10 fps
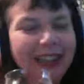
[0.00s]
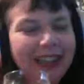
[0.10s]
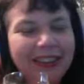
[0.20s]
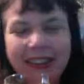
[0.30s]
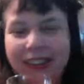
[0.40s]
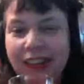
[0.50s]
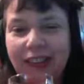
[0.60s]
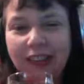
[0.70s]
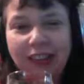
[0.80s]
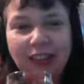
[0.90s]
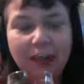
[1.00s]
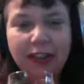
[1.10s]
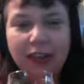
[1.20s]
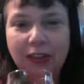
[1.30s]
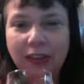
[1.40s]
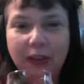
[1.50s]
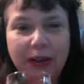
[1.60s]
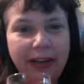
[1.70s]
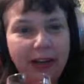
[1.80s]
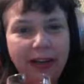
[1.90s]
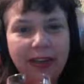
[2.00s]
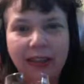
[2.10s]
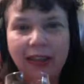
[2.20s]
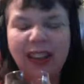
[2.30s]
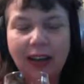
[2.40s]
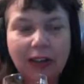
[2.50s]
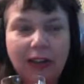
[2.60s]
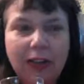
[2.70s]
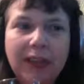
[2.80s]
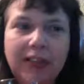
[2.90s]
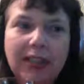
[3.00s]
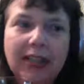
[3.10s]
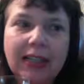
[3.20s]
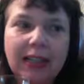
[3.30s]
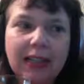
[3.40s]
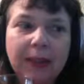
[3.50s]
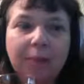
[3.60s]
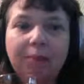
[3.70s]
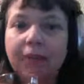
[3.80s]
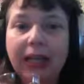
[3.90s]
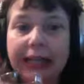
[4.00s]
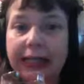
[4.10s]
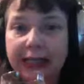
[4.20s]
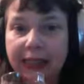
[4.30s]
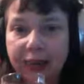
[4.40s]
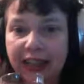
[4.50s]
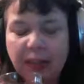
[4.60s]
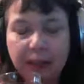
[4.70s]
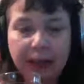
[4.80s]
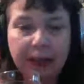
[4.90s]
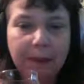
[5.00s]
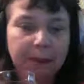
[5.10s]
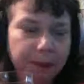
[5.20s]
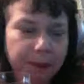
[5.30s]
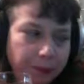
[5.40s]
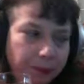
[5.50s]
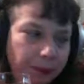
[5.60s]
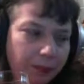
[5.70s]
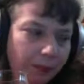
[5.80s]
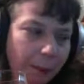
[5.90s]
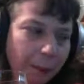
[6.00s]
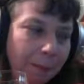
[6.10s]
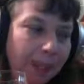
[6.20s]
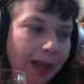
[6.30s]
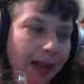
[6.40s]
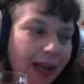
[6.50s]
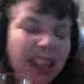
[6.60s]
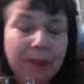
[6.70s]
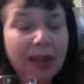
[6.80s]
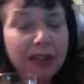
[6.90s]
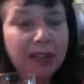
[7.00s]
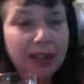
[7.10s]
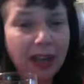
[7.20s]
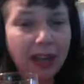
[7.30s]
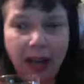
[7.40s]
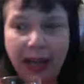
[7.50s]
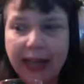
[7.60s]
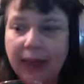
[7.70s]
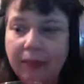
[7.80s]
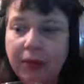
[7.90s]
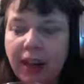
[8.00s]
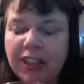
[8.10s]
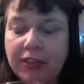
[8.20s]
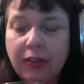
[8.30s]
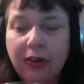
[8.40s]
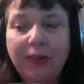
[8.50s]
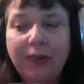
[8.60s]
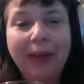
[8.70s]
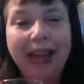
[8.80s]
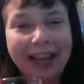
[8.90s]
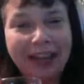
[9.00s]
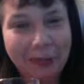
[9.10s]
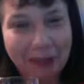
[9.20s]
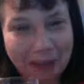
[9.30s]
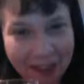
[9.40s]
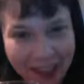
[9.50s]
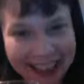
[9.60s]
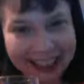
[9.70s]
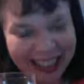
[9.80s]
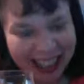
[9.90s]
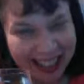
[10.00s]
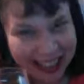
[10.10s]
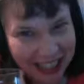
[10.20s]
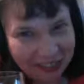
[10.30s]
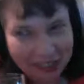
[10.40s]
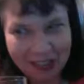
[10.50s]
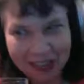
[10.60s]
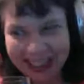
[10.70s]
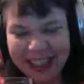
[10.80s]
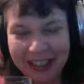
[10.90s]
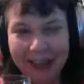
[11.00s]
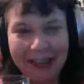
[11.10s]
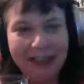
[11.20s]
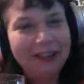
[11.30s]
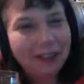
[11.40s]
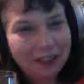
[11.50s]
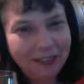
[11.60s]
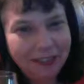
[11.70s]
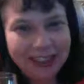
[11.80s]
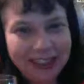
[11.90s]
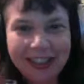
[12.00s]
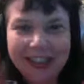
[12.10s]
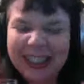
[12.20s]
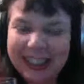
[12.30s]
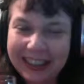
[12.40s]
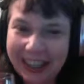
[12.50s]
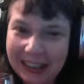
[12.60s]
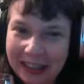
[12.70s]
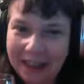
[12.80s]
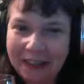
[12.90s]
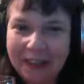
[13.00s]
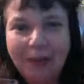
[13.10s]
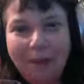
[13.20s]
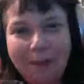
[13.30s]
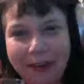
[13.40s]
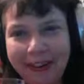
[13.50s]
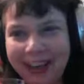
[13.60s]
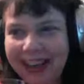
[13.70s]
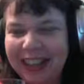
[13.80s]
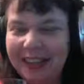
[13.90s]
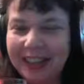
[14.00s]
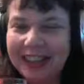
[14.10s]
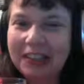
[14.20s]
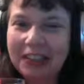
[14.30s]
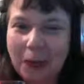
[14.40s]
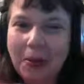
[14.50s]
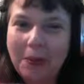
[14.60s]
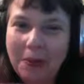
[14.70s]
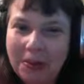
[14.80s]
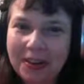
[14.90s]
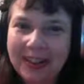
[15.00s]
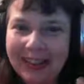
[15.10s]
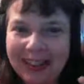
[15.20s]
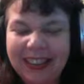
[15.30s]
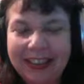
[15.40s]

Just a little bit of strawberry on the tongue, not too much. This is an easy drinking beer as much as I like it, I'm not sure I would pay the price that I did for it. No offense, Cigar City, I love you, but it was a little bit more than